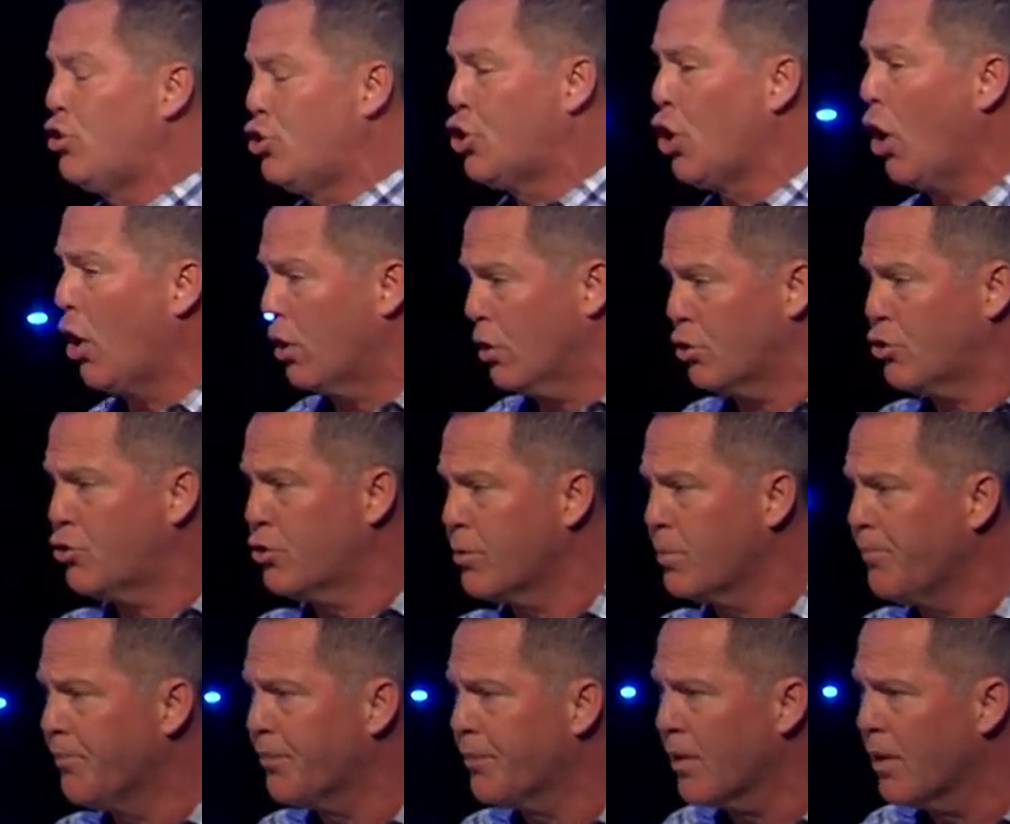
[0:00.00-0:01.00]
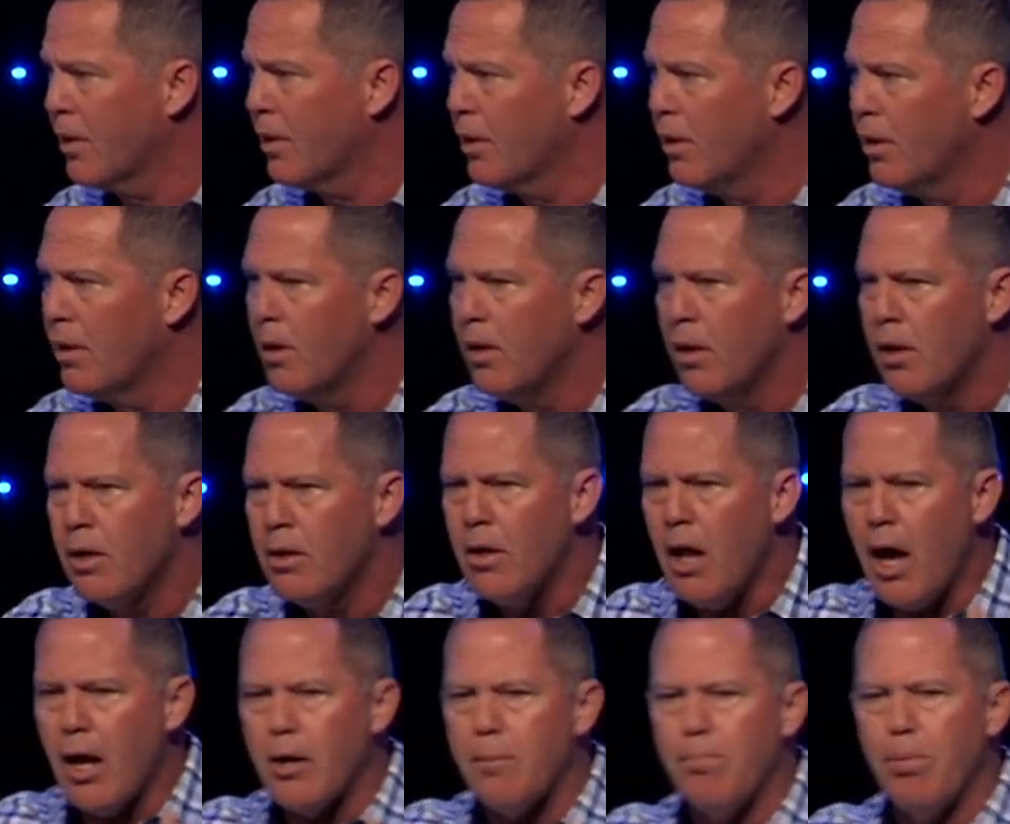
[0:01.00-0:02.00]
the church.
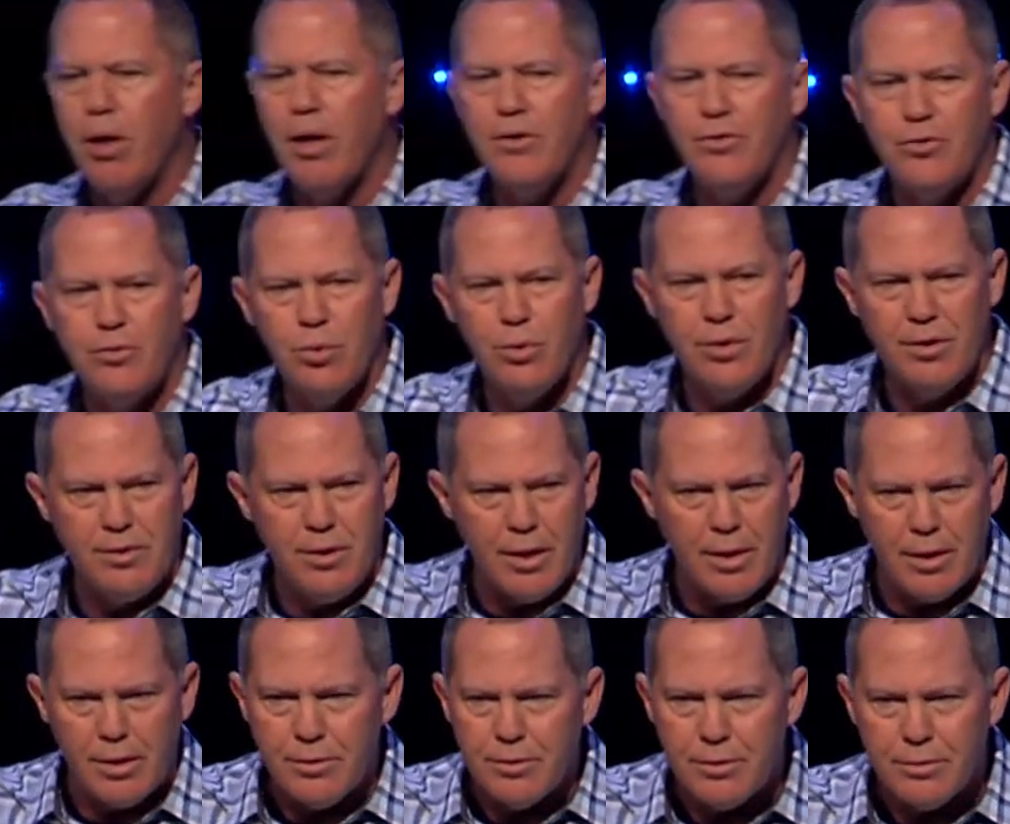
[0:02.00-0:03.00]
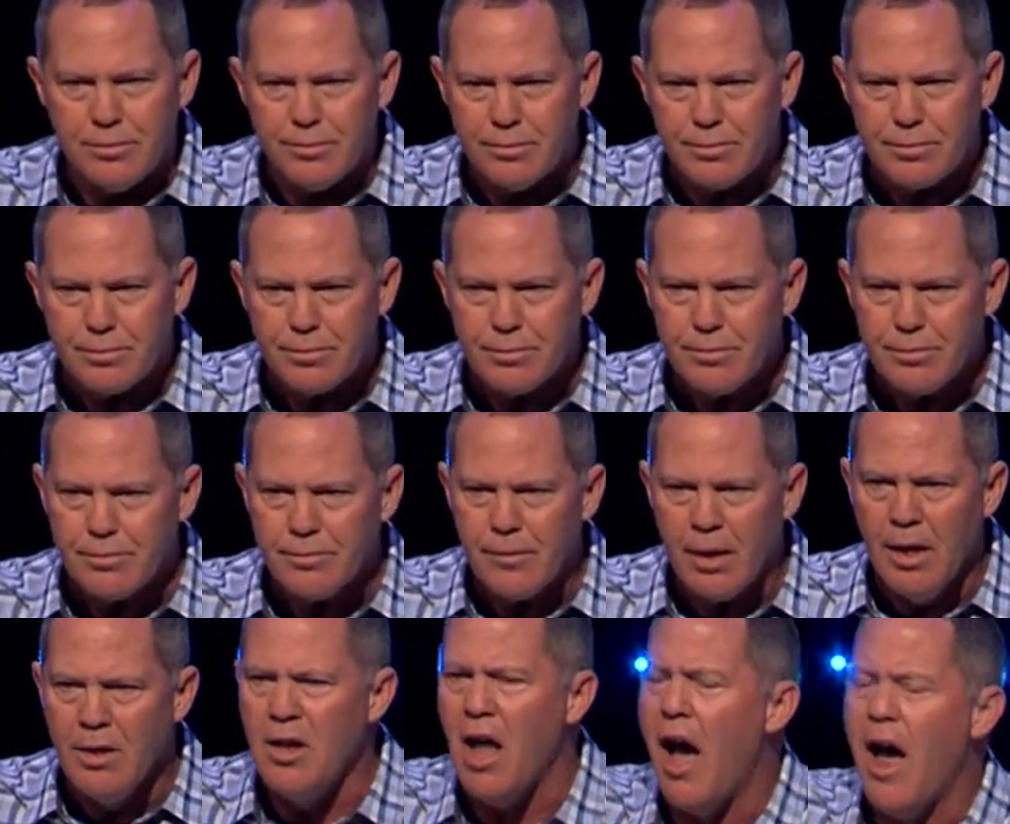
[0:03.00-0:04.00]
Not a place to attend,
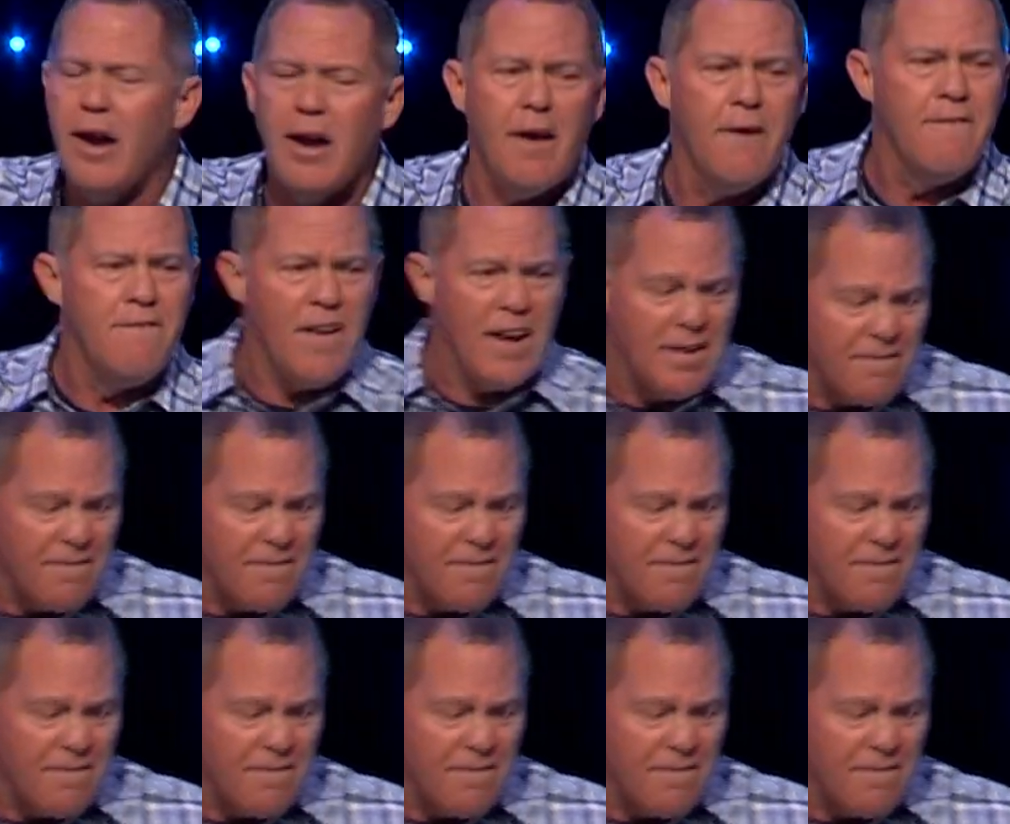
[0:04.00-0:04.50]
not an